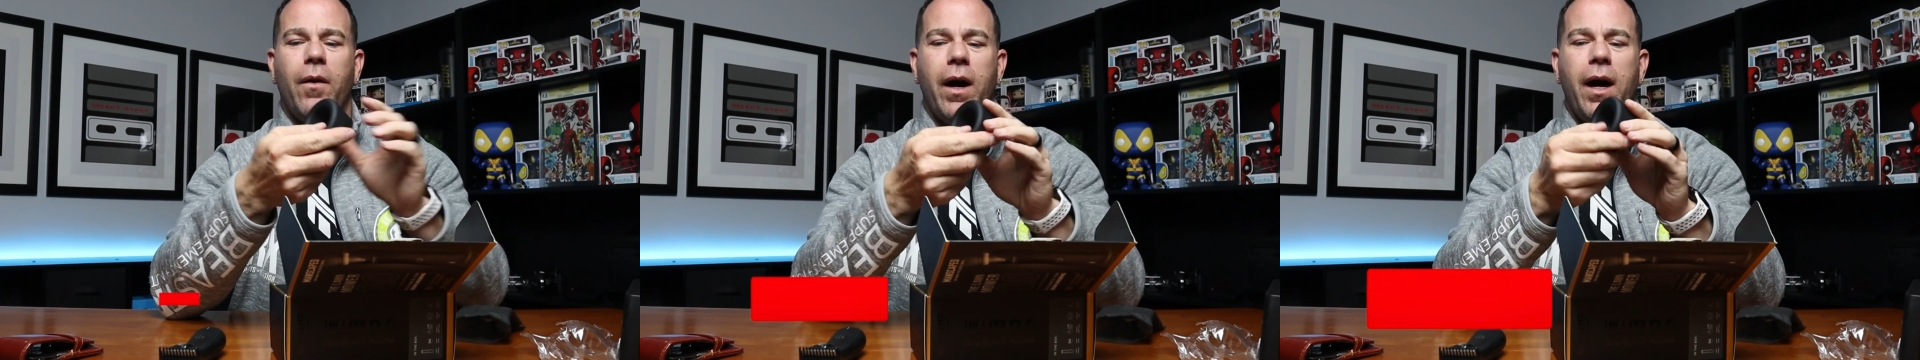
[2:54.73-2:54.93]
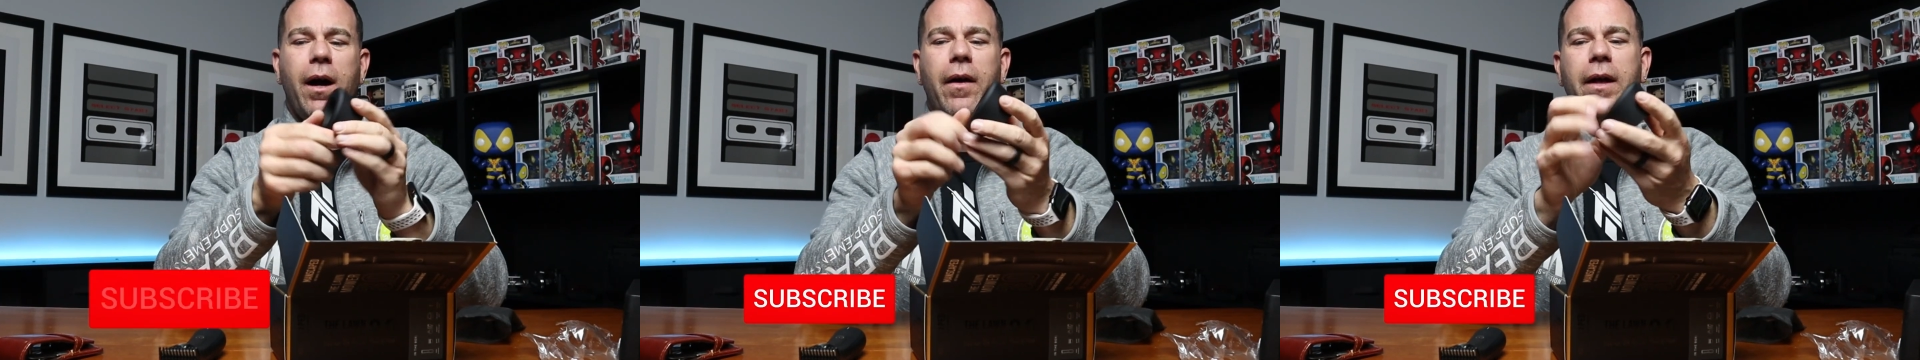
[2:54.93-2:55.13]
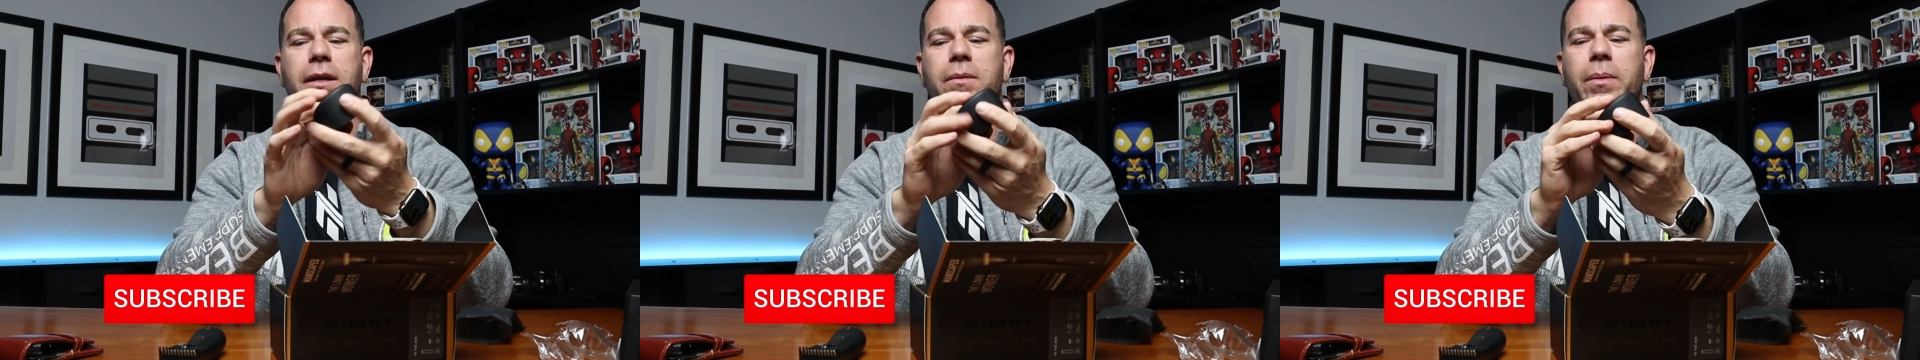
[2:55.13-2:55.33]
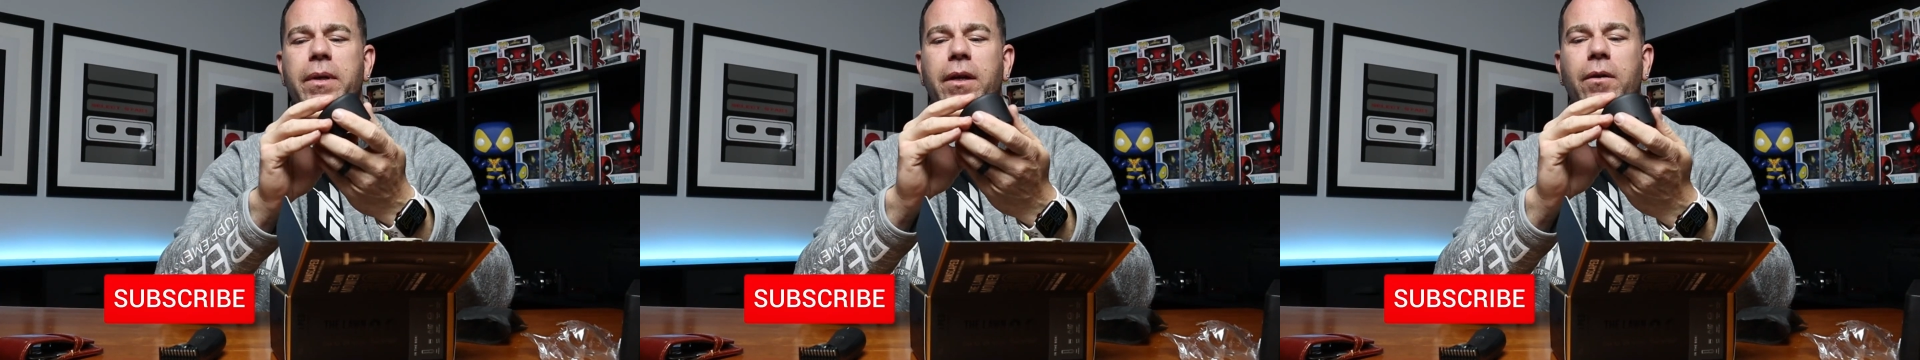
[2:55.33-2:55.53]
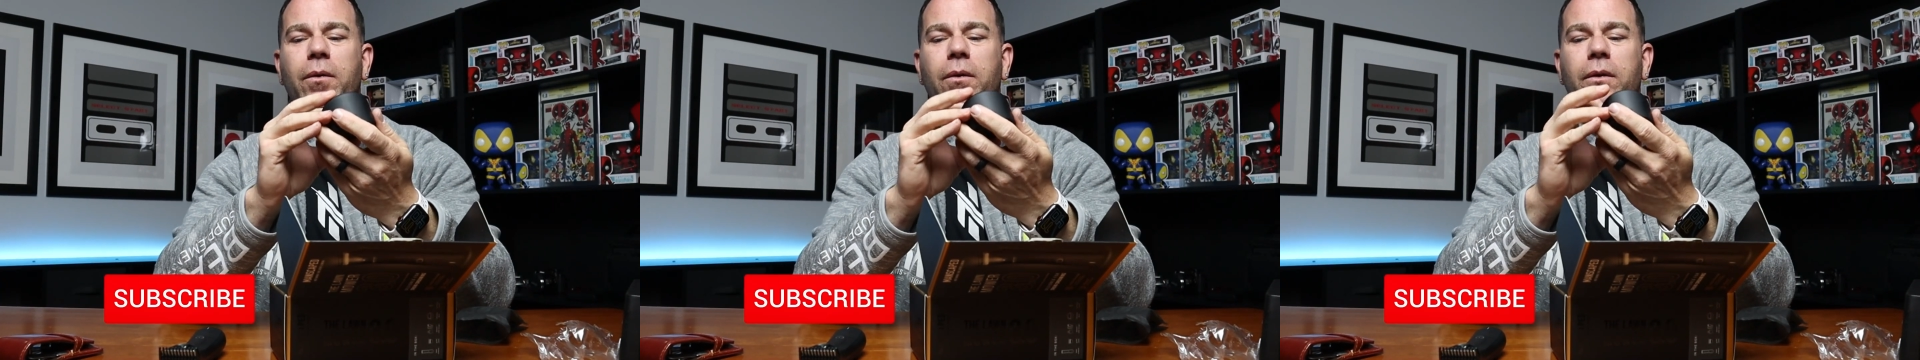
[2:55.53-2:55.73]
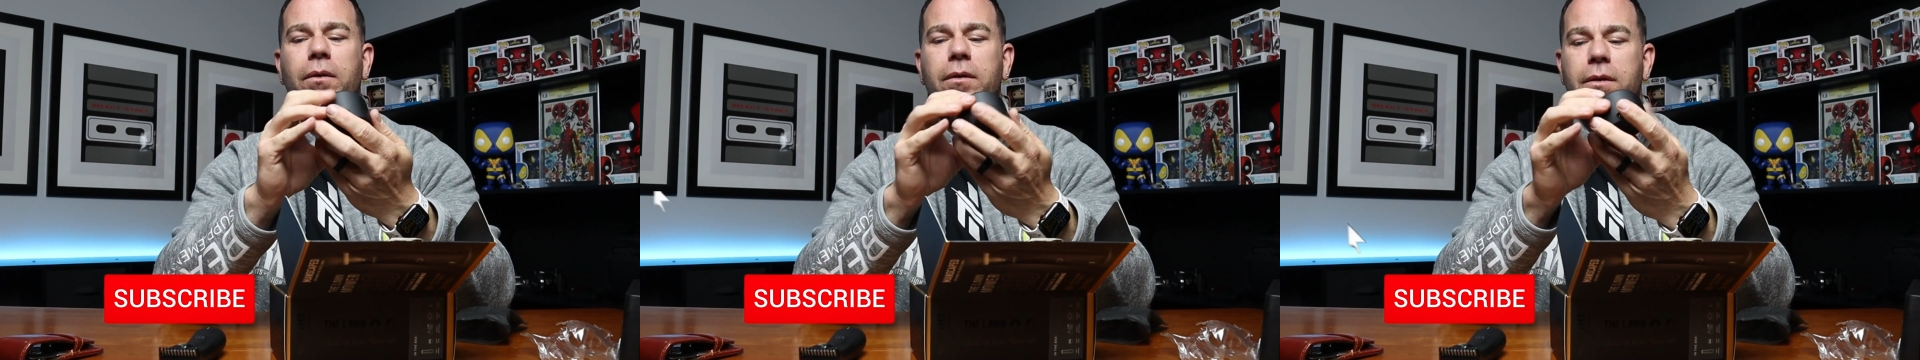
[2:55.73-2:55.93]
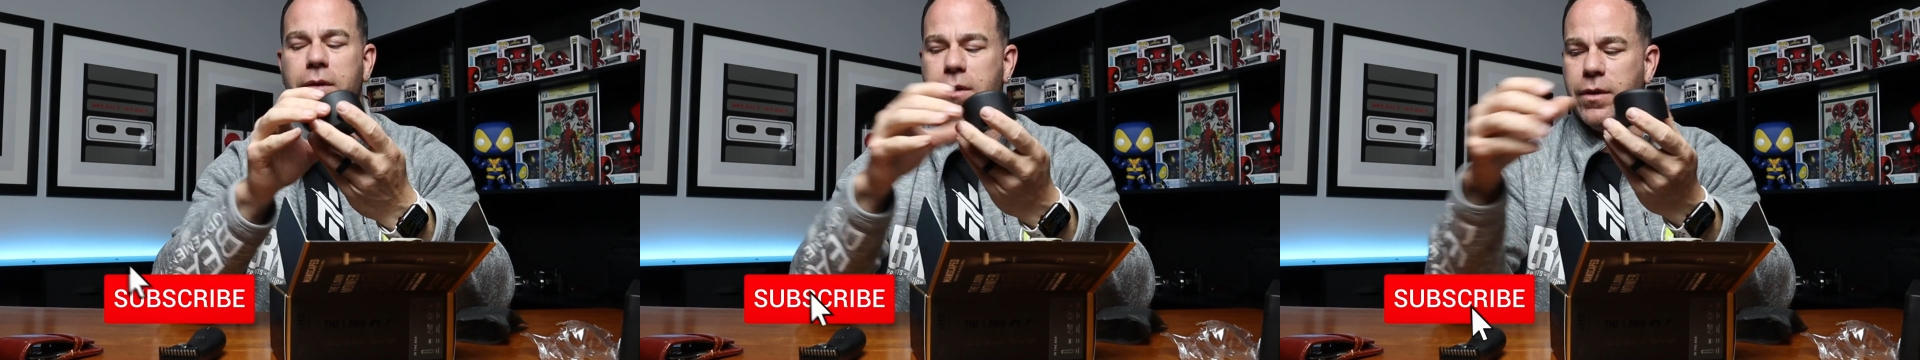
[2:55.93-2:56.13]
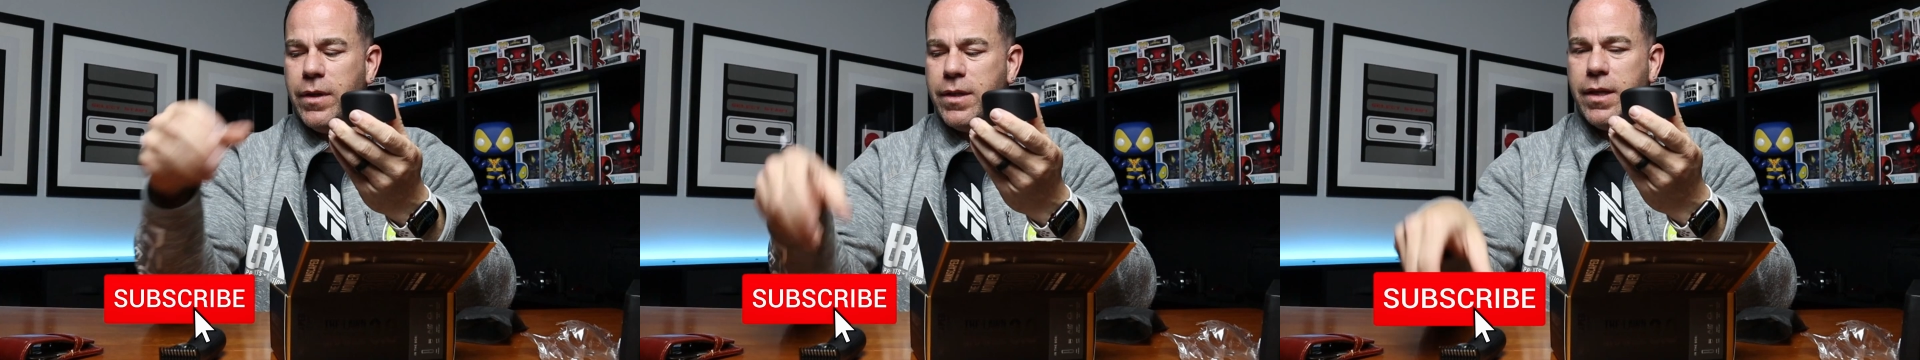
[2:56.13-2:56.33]
Oh, that's pretty cool.
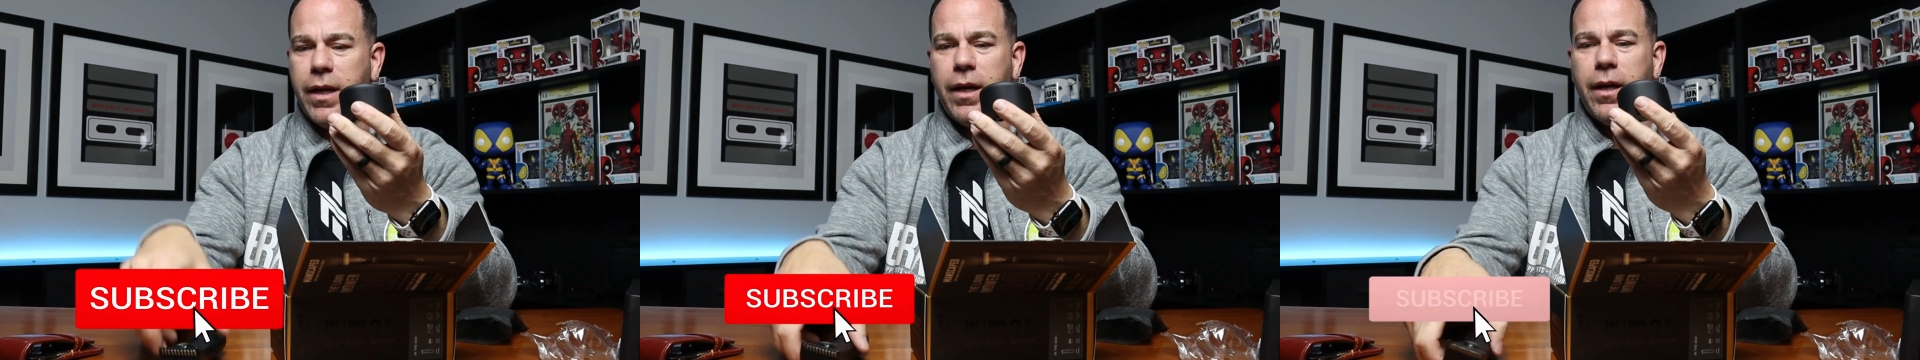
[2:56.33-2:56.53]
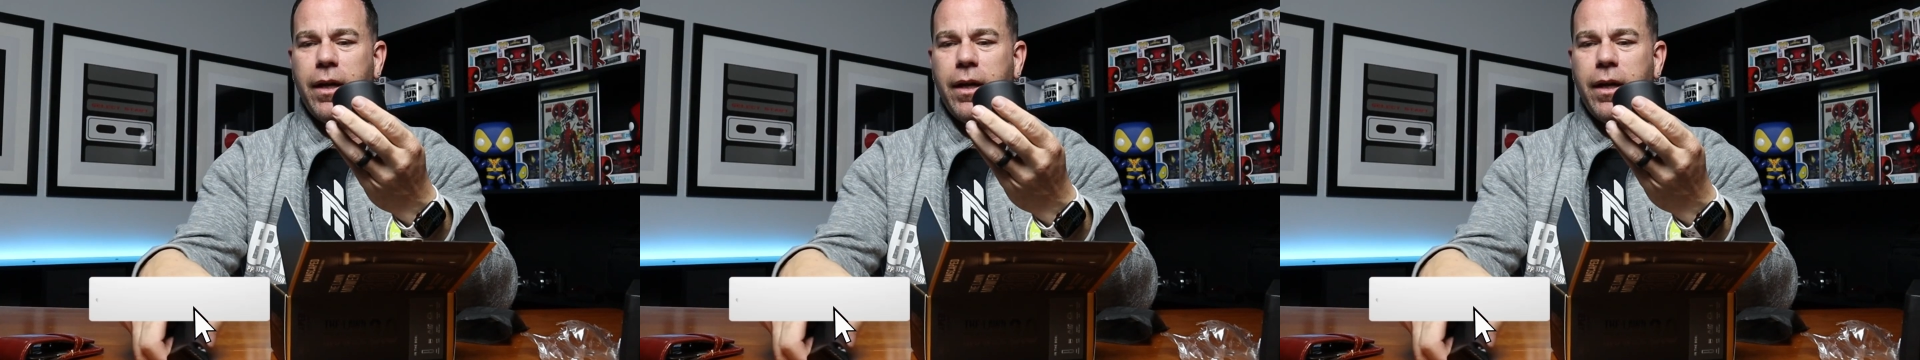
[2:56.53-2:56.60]
So it's like